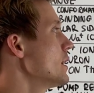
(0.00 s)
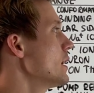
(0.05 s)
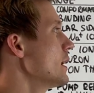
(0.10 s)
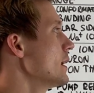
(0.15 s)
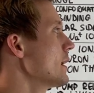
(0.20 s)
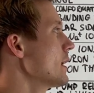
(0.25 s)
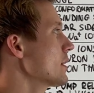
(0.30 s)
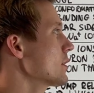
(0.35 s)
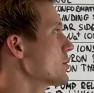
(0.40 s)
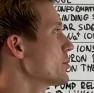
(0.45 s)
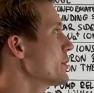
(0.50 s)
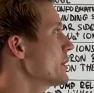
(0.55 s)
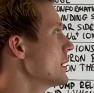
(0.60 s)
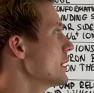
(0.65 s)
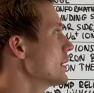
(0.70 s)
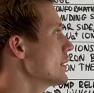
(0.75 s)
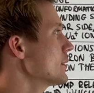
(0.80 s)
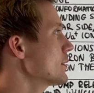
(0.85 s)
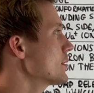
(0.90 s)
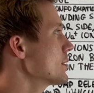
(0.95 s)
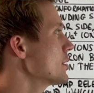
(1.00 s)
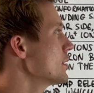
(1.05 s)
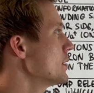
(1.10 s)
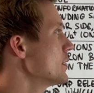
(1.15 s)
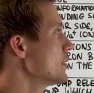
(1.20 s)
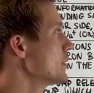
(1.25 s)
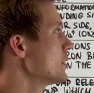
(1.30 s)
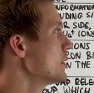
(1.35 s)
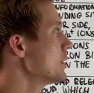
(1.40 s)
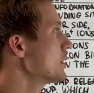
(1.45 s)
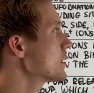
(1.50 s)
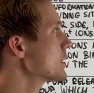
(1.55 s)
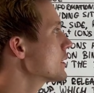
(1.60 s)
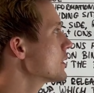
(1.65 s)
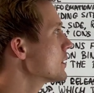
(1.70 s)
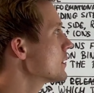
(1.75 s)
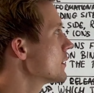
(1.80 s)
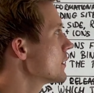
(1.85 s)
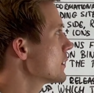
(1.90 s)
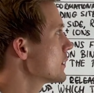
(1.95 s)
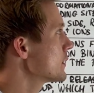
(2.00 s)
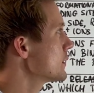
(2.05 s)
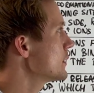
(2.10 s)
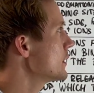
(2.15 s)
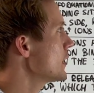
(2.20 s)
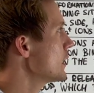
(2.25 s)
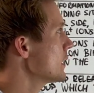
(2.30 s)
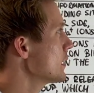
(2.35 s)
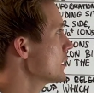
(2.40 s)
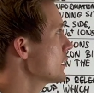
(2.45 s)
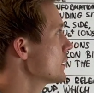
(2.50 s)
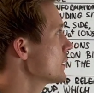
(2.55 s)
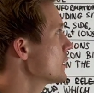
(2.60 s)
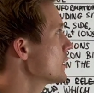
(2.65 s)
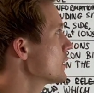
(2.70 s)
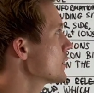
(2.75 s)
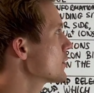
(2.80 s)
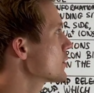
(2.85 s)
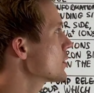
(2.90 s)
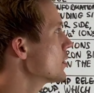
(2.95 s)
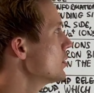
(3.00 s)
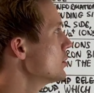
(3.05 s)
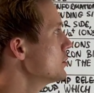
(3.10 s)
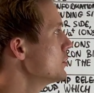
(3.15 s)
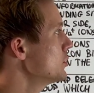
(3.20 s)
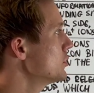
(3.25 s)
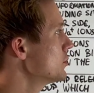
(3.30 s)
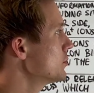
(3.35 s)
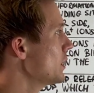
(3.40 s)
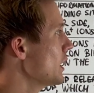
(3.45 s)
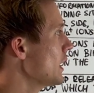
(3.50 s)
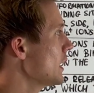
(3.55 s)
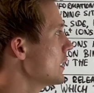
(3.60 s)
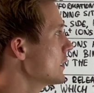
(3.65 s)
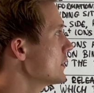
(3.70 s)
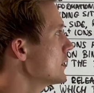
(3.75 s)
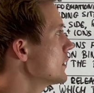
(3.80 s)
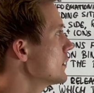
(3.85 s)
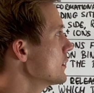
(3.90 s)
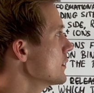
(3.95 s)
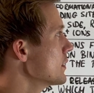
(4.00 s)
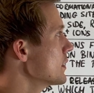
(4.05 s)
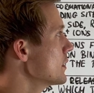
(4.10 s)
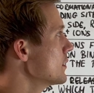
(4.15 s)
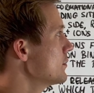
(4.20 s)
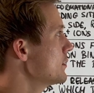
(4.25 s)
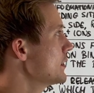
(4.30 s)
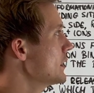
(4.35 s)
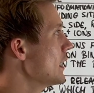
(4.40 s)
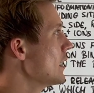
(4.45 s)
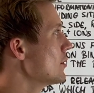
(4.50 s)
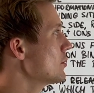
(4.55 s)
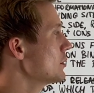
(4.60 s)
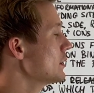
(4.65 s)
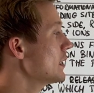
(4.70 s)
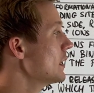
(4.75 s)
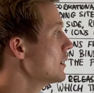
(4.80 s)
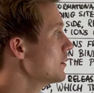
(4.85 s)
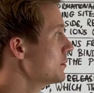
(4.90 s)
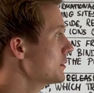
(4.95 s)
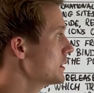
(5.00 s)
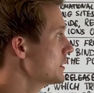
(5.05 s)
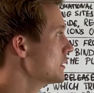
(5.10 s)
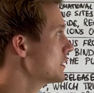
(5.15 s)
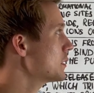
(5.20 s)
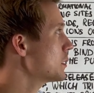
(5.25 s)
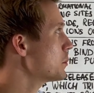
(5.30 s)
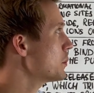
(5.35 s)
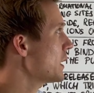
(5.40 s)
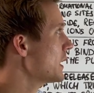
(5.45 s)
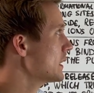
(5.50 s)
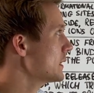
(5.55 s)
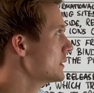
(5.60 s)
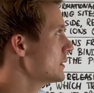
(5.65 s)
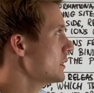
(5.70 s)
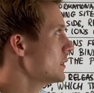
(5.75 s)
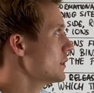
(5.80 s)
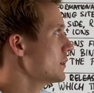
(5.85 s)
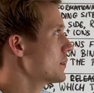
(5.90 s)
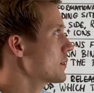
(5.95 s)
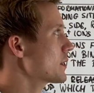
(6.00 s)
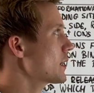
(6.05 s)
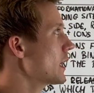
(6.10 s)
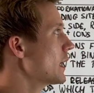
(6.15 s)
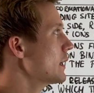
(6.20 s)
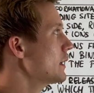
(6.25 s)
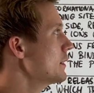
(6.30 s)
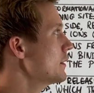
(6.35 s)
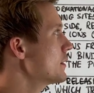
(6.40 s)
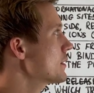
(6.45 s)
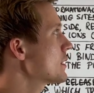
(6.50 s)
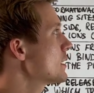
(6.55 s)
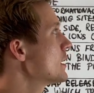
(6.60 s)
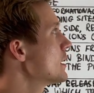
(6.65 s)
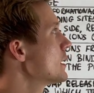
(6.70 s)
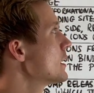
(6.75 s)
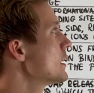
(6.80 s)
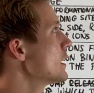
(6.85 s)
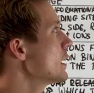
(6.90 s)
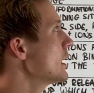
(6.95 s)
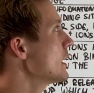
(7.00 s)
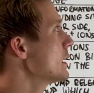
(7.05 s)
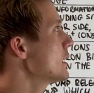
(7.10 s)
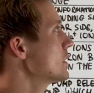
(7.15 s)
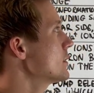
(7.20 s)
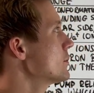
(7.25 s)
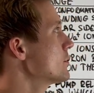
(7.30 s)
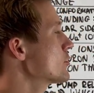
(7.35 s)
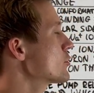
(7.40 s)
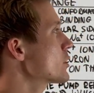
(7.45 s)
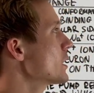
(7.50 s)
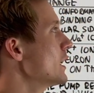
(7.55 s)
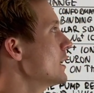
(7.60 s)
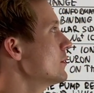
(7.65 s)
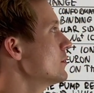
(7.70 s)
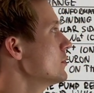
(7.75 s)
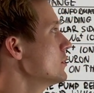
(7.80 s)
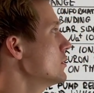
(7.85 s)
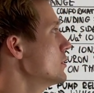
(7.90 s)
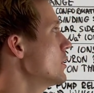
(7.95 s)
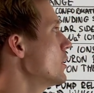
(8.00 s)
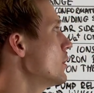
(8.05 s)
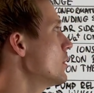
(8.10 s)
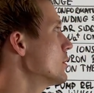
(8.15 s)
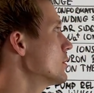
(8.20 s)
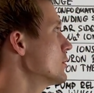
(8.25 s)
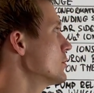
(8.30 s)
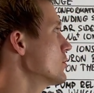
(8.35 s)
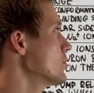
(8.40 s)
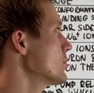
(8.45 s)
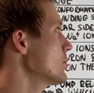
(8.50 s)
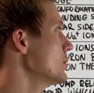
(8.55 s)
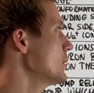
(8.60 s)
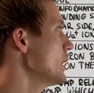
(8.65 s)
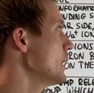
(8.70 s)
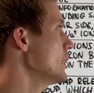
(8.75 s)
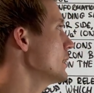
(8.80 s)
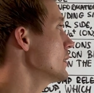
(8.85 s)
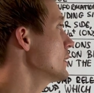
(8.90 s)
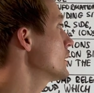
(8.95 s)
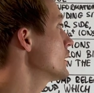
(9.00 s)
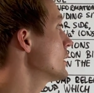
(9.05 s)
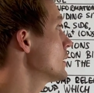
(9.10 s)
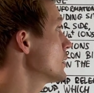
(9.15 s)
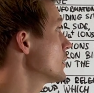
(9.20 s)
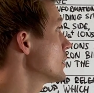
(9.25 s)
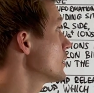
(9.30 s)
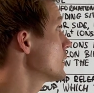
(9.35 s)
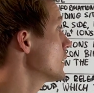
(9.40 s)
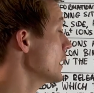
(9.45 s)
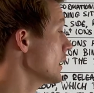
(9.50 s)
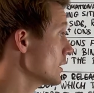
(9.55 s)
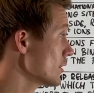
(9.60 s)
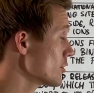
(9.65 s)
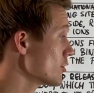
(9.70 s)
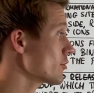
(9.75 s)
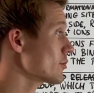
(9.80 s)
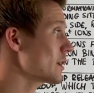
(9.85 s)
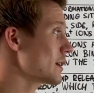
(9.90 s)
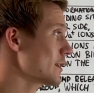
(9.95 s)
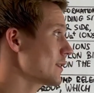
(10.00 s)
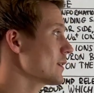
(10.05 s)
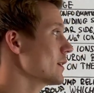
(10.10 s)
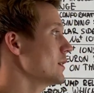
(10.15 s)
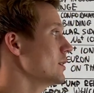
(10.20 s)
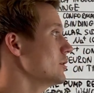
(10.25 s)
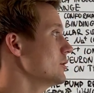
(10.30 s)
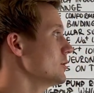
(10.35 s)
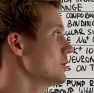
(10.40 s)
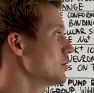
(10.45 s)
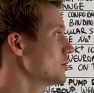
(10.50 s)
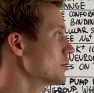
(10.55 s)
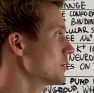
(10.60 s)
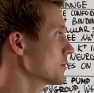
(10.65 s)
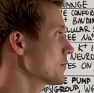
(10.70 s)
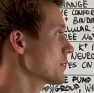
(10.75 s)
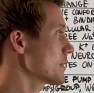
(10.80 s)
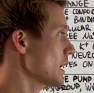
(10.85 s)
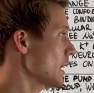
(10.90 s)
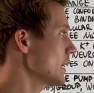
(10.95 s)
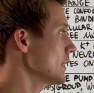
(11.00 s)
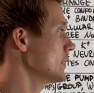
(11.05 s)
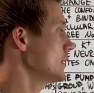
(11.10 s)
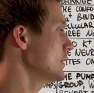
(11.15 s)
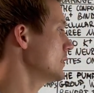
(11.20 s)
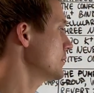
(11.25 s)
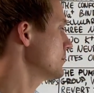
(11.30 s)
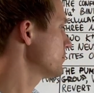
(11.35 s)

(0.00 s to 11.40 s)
And as we can see here, the sodium ions have now left the binding sites and have traveled on to the extracellular side.